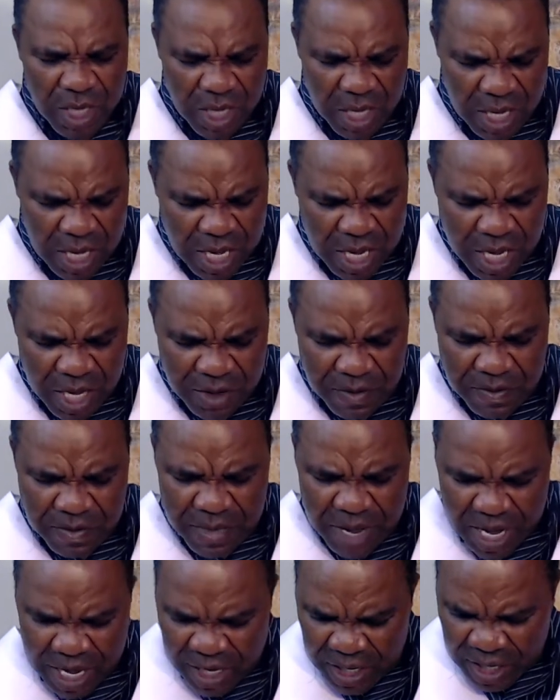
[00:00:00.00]

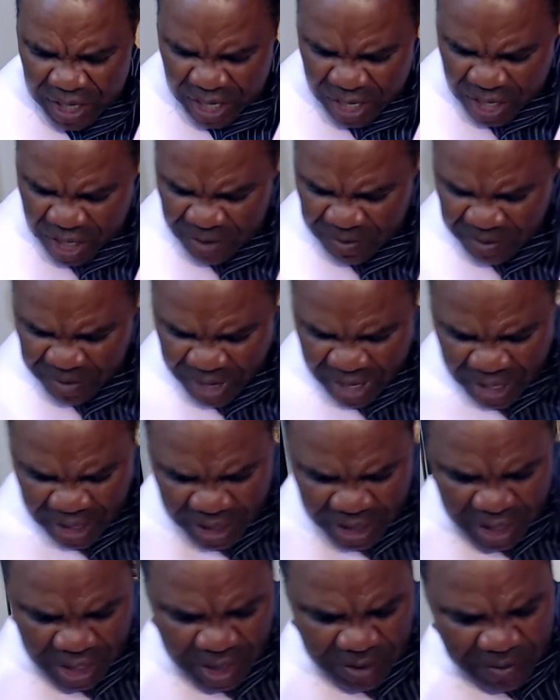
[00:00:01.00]
Amen. Amen.
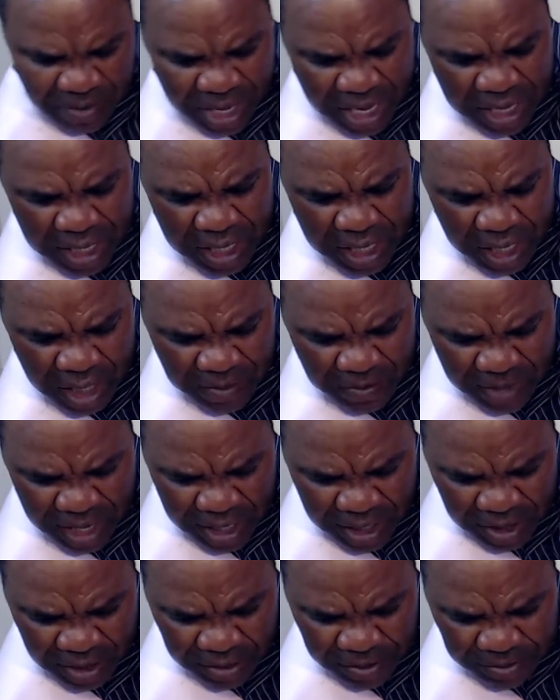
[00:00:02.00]
Amen.
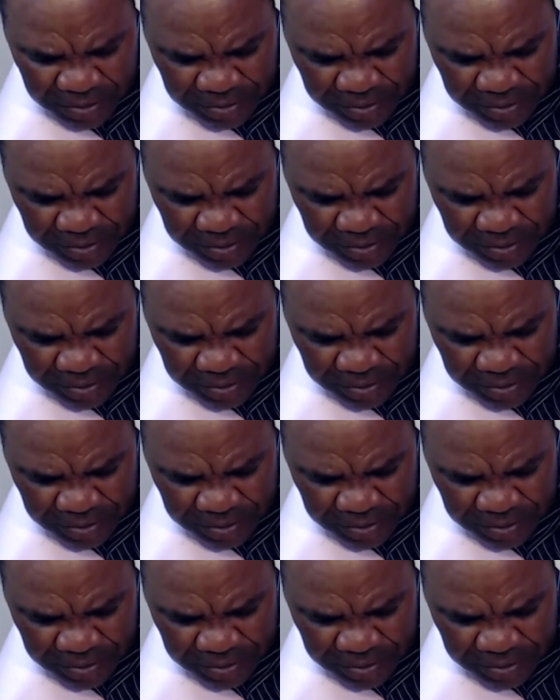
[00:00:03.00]
Amen.